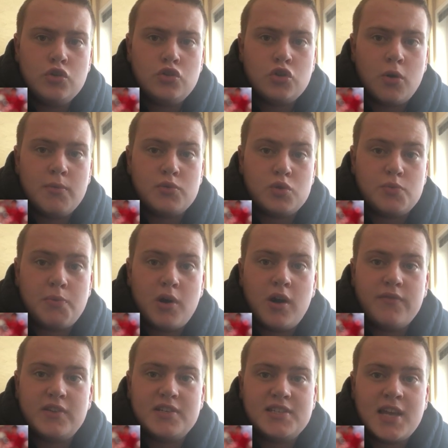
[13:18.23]
Thomas was part
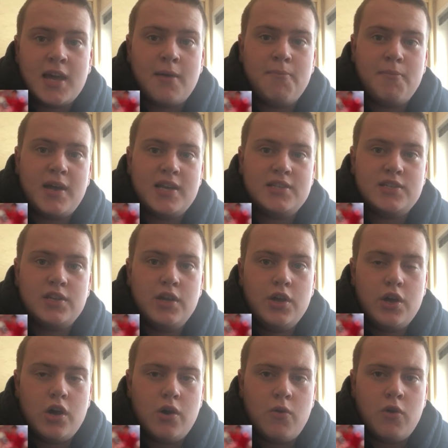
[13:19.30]
of the second best
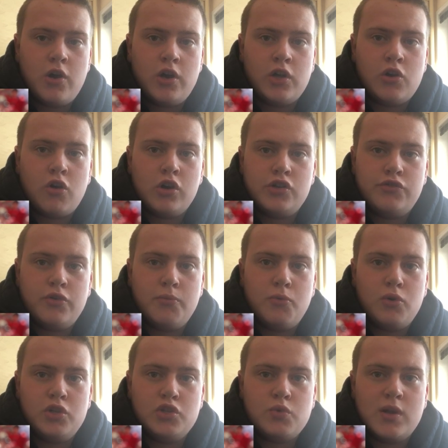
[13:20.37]
O-line in college
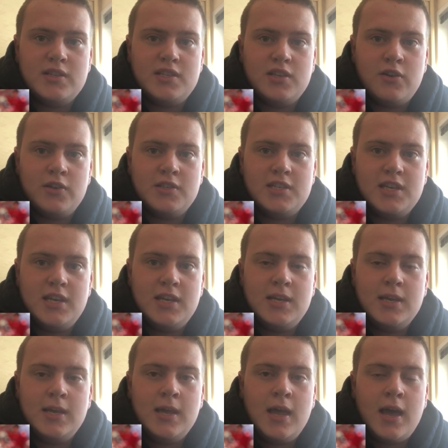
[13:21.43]
football in
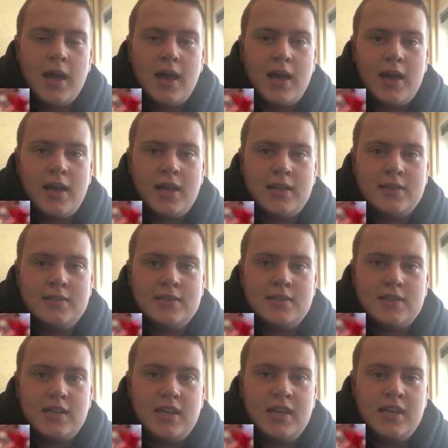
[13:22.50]
2019,
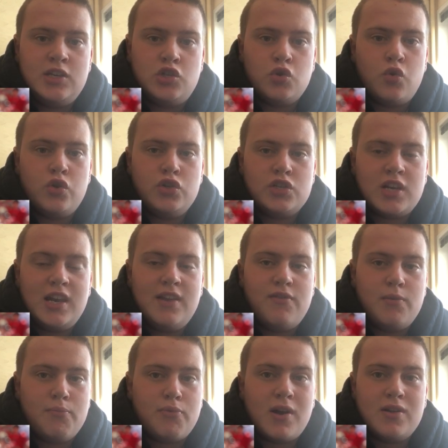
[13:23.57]
and he joins
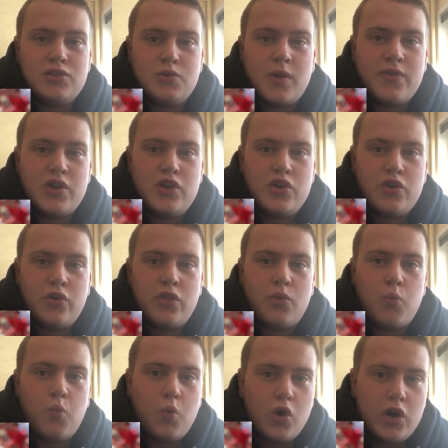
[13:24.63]
Cleveland Browns, who have the
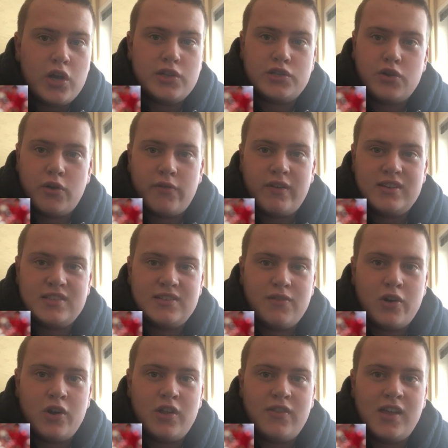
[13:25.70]
9th worst offensive
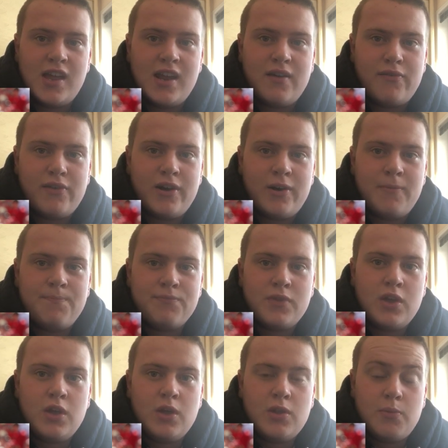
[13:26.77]
line in the NFL.
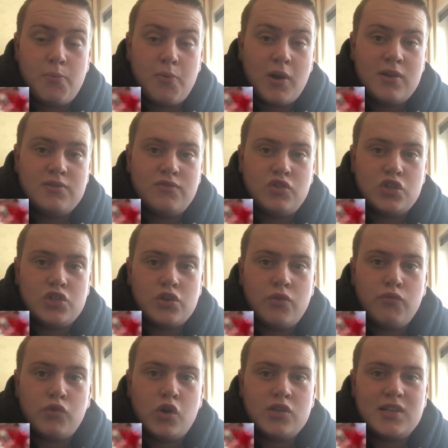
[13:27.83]
The Browns have just
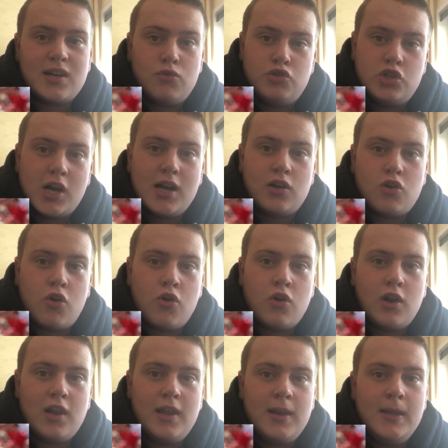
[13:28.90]
signed right tackle Jack
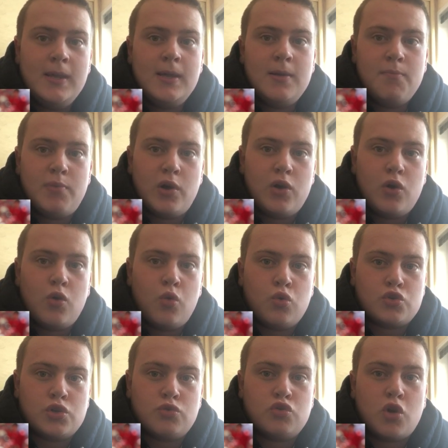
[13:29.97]
Conklin, but
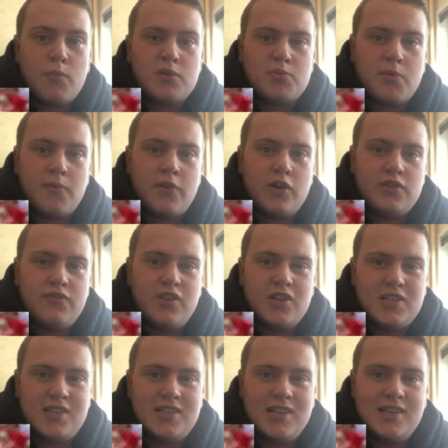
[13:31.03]
also Thomas provides
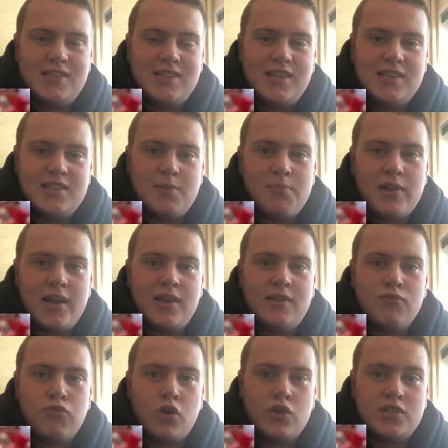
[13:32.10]
versatility as he played
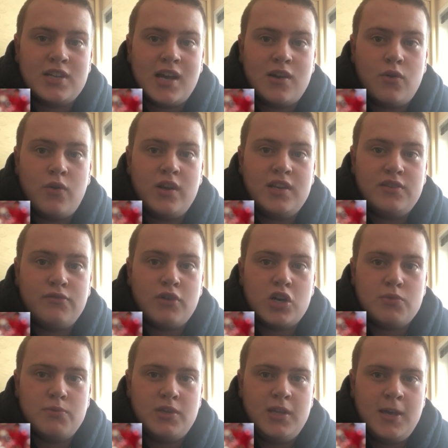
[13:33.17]
right tackle in his
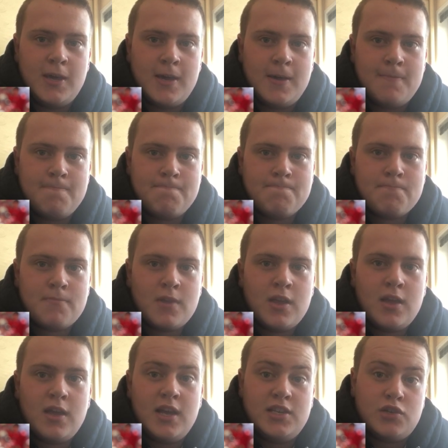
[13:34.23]
freshman year.
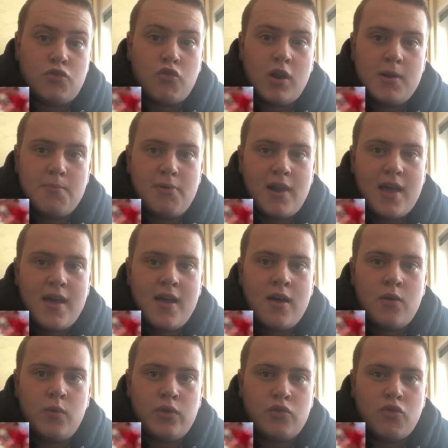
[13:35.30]
He's a great player
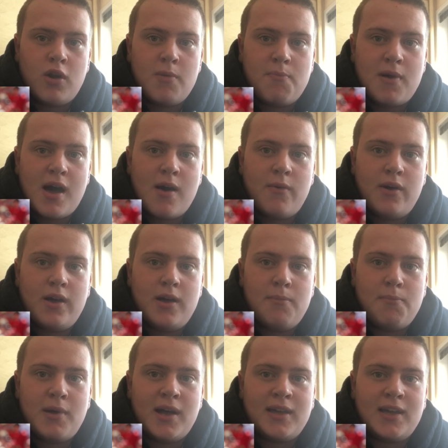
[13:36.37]
with great power and
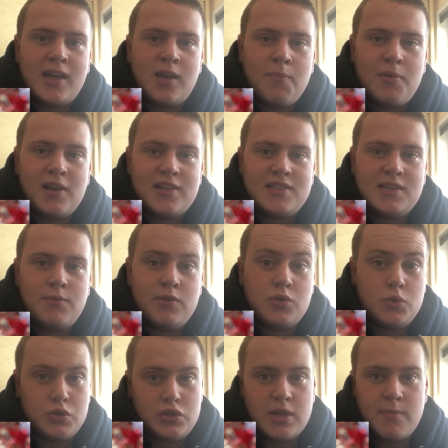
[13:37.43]
pancake ability, which
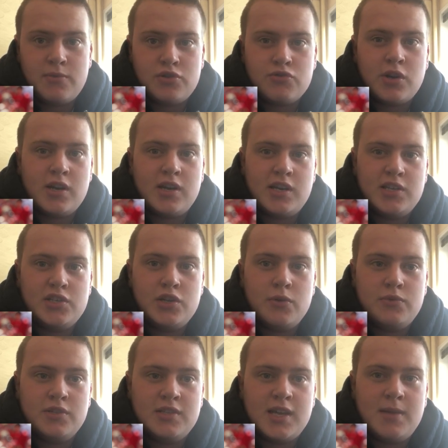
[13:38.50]
was demonstrated in his
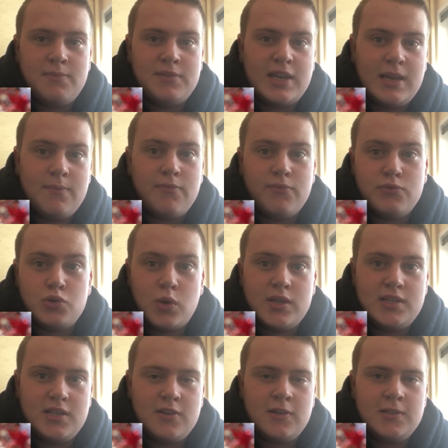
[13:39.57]
Notre Dame tape from
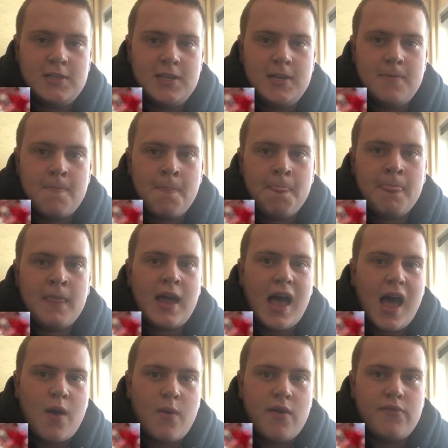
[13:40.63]
2019.
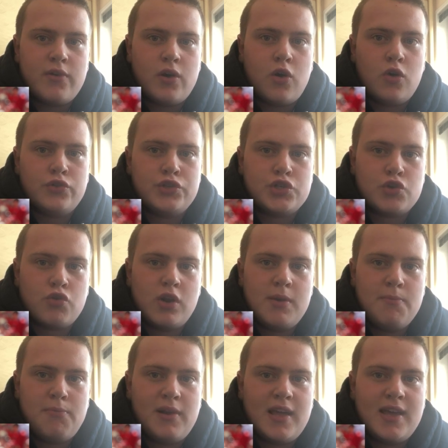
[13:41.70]
However, on
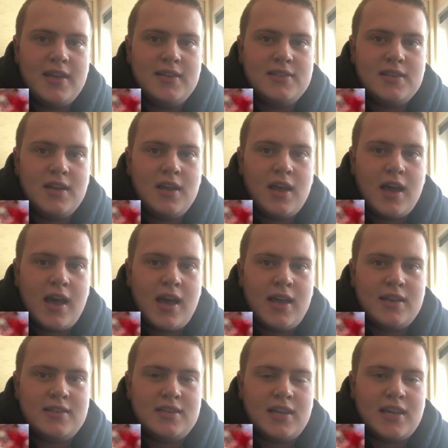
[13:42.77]
screen plays
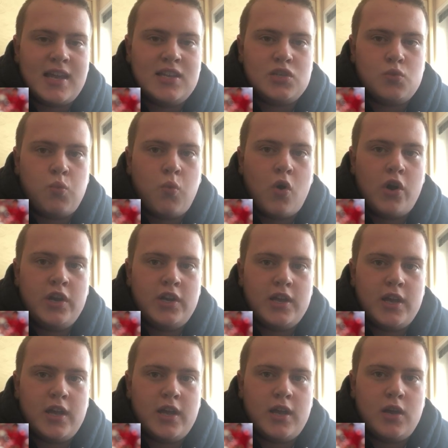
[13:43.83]
and against
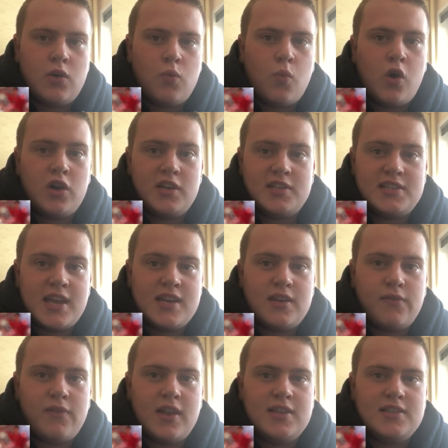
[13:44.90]
wider set
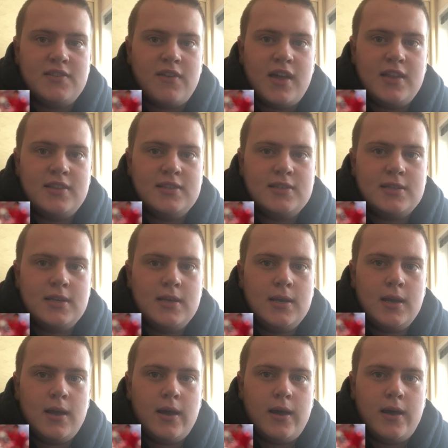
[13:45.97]
defensive ends,
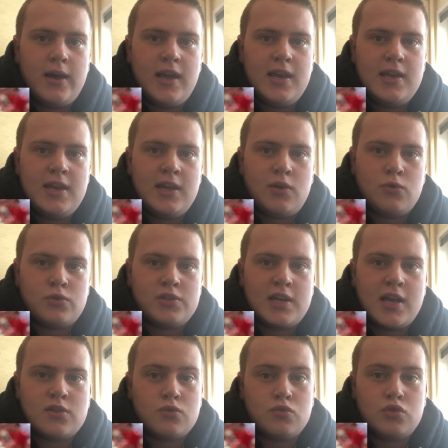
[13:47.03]
in nickel
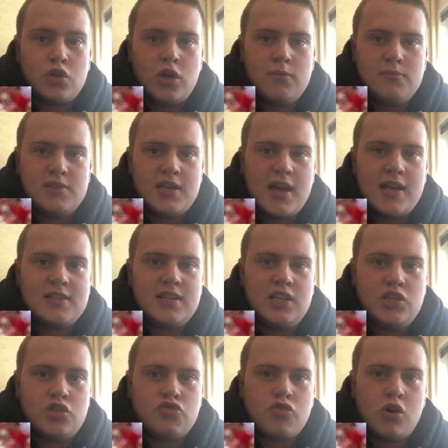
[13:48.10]
sets or dime sets,
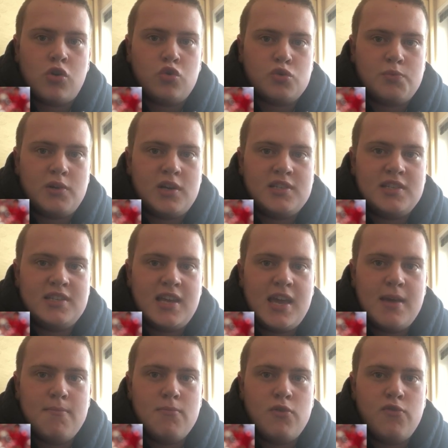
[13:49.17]
he struggles because his
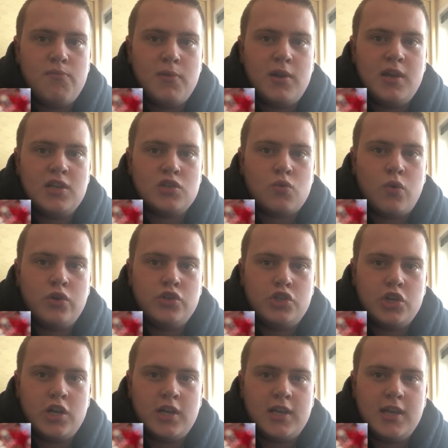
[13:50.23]
hip movement is quite
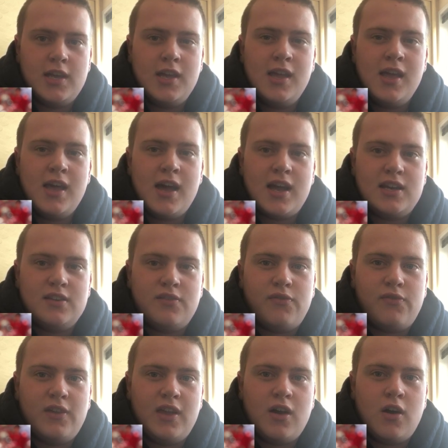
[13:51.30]
jerky and his
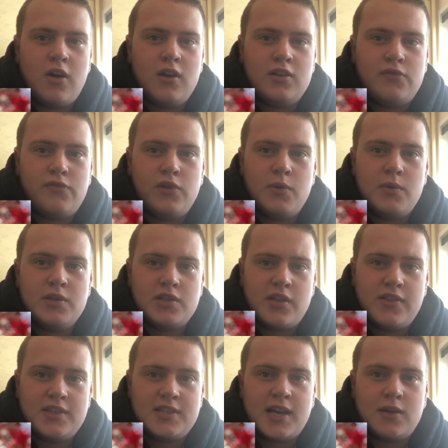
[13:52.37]
feet aren't as fluid as
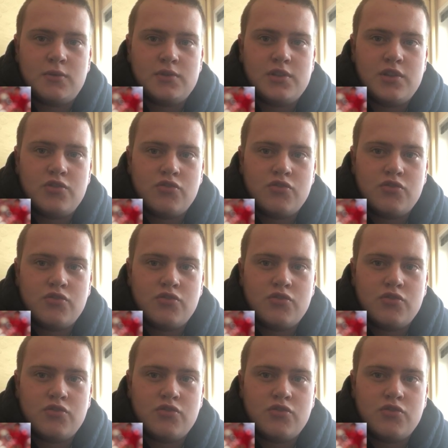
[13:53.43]
other tackles in the